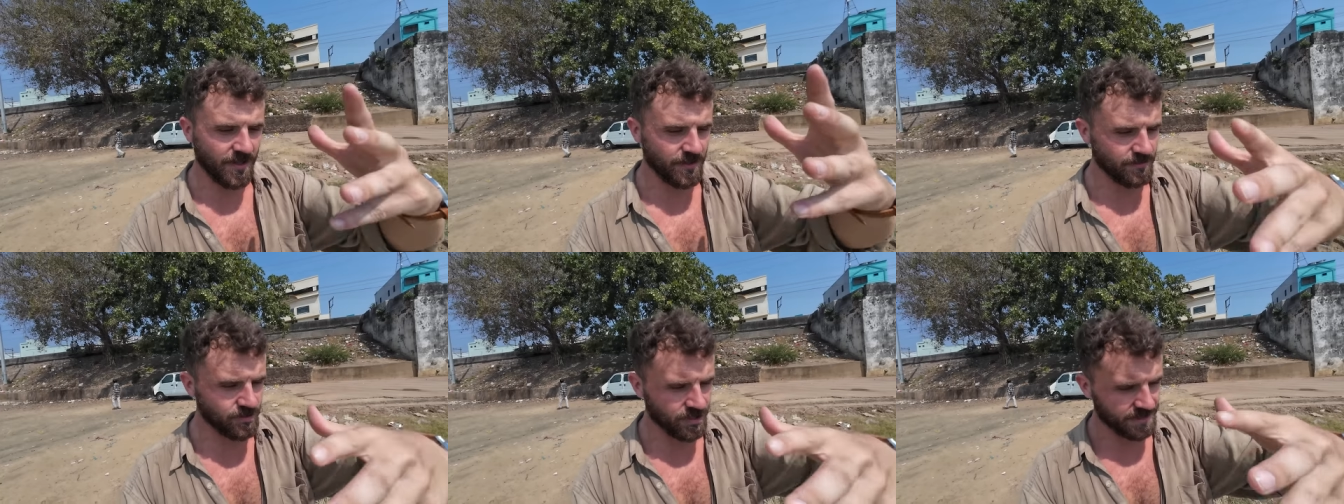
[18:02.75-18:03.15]

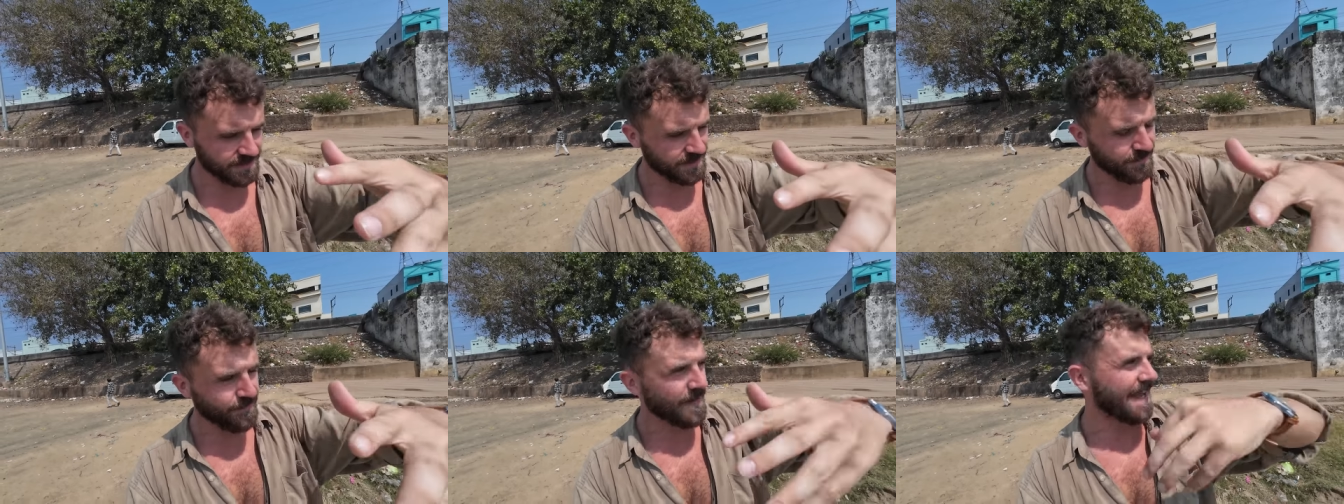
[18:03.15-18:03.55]
know,
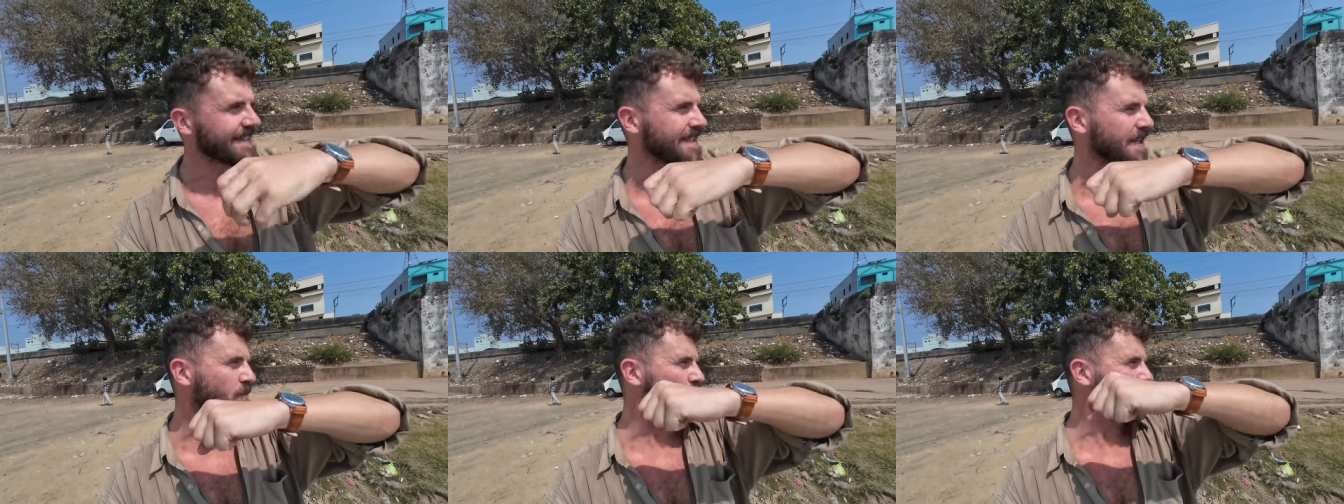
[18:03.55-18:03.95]
just the
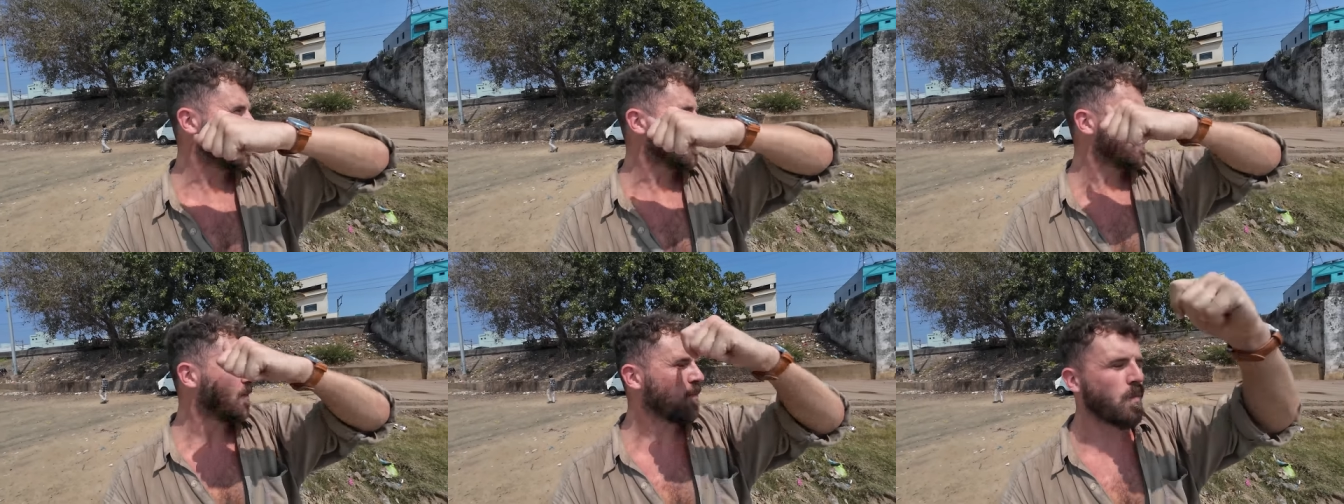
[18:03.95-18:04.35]
fact that
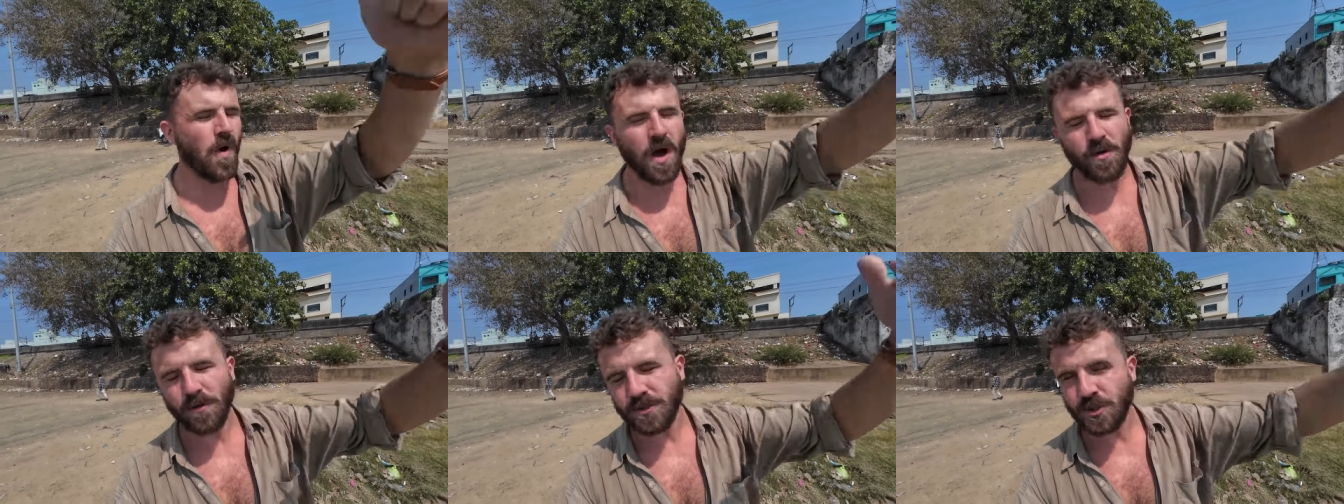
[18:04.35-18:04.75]

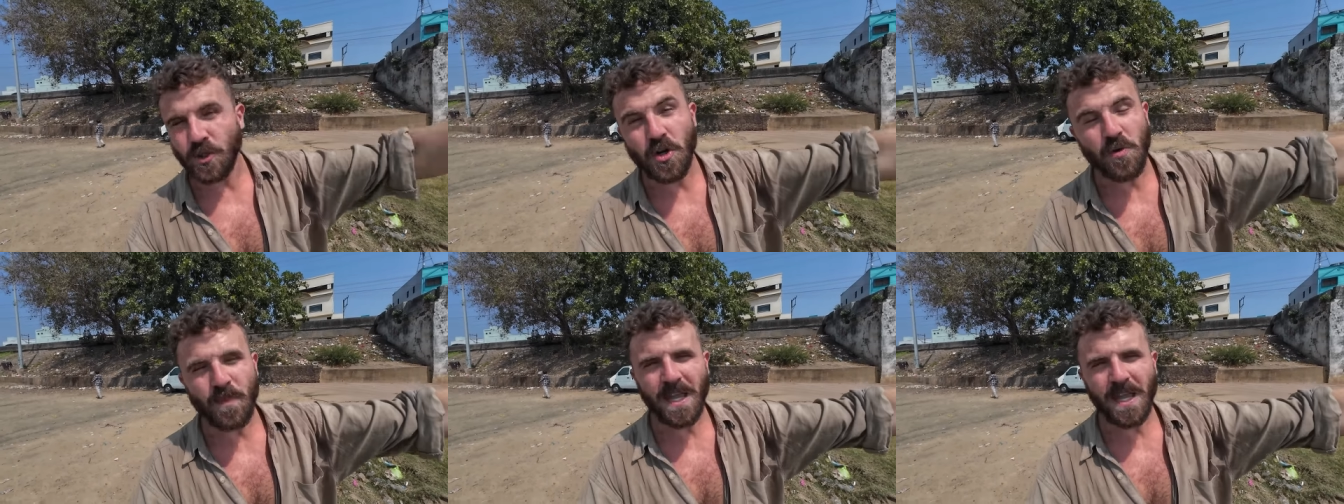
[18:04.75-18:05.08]
one or two